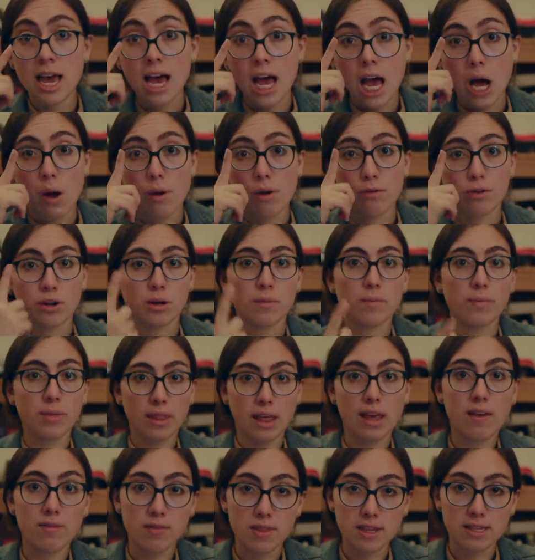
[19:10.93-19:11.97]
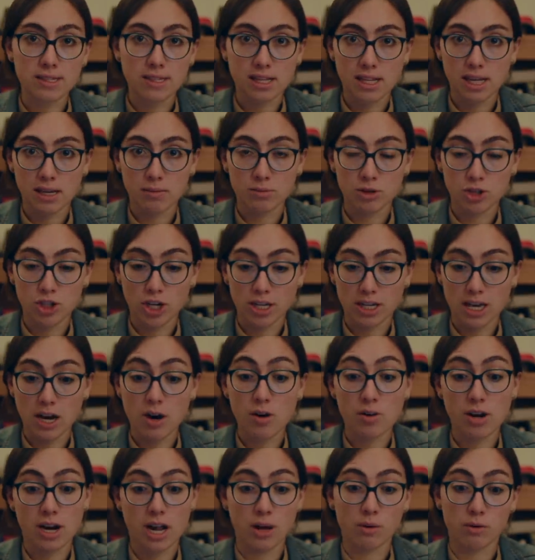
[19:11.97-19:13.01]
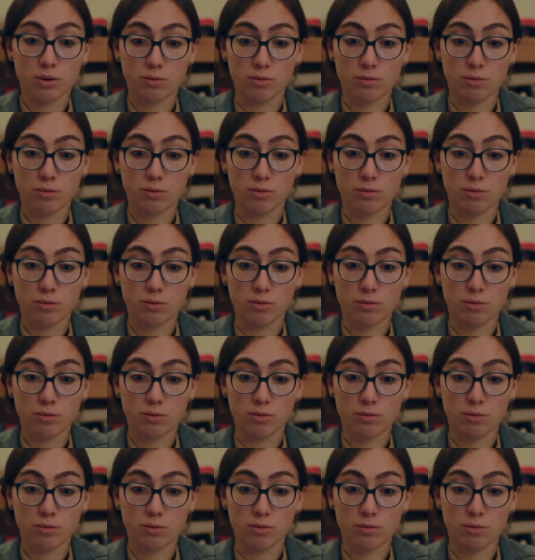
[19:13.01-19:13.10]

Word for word: However, if these claims check out,